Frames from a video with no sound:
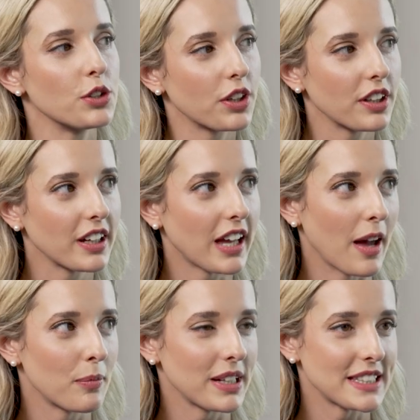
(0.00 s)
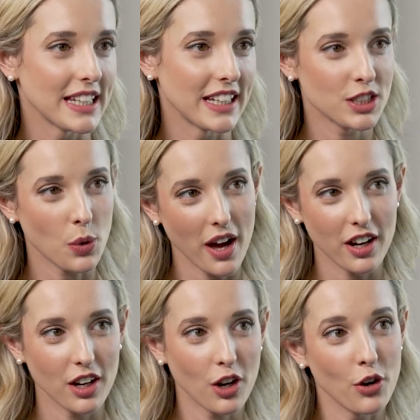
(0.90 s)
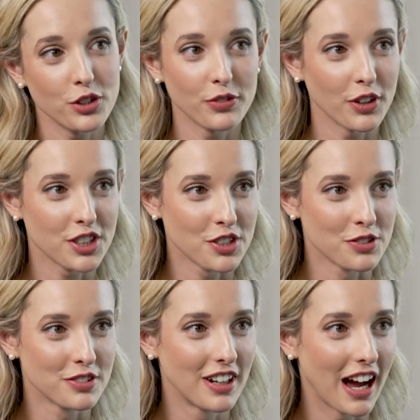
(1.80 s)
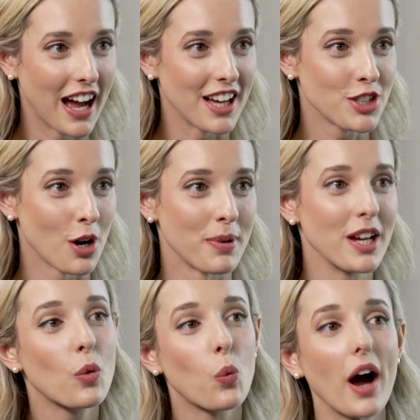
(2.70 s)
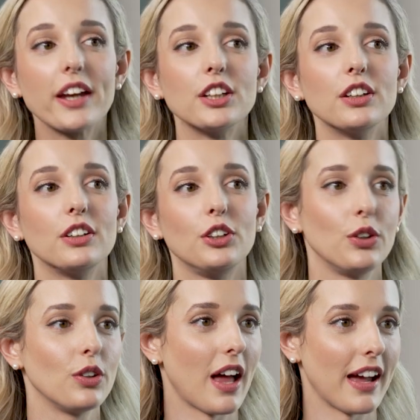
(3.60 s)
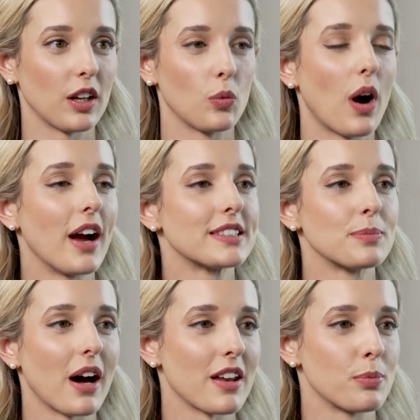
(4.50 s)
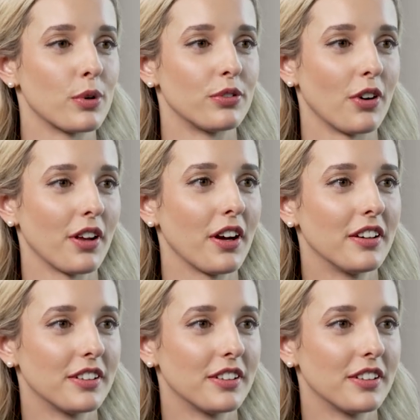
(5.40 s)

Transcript: nuclear can be seen as quite a controversial topic. Why do you like it? Why is it part of the portfolio?